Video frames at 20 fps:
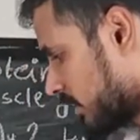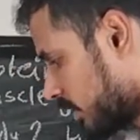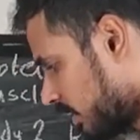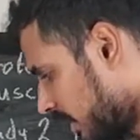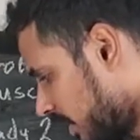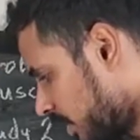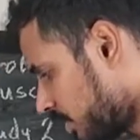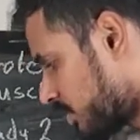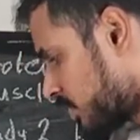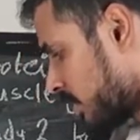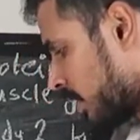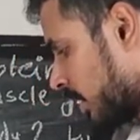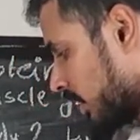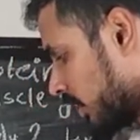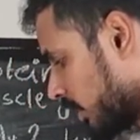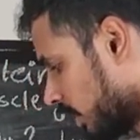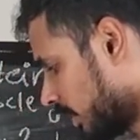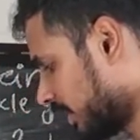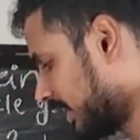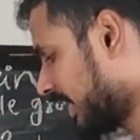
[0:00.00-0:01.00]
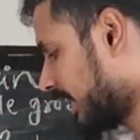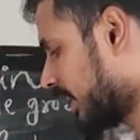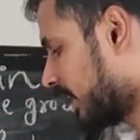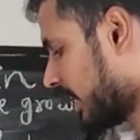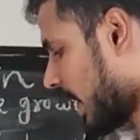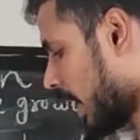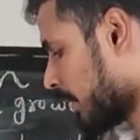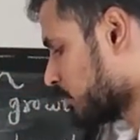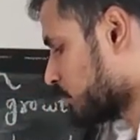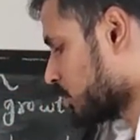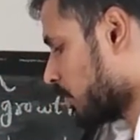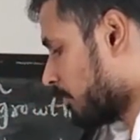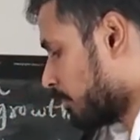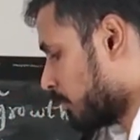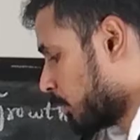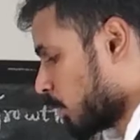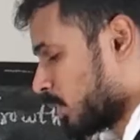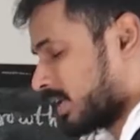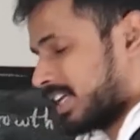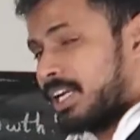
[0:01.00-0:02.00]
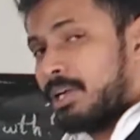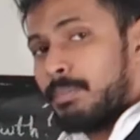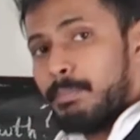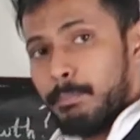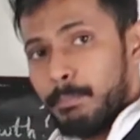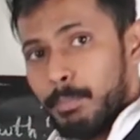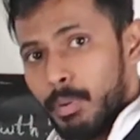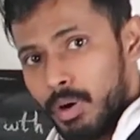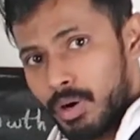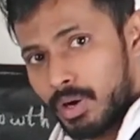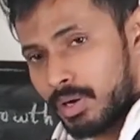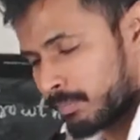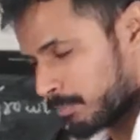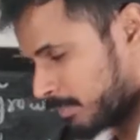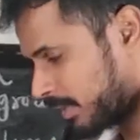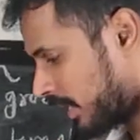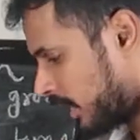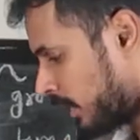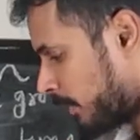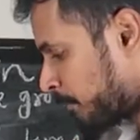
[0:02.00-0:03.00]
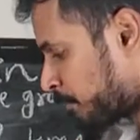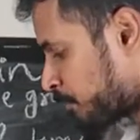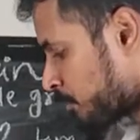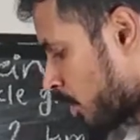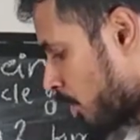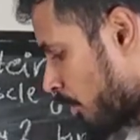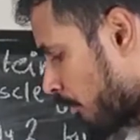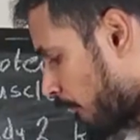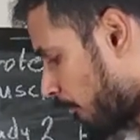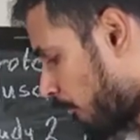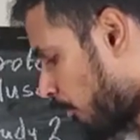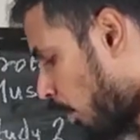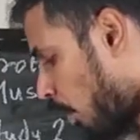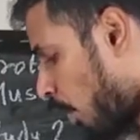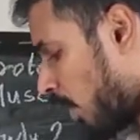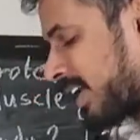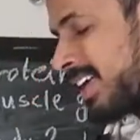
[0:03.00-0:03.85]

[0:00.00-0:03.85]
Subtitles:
least 30 grams of protein per meal for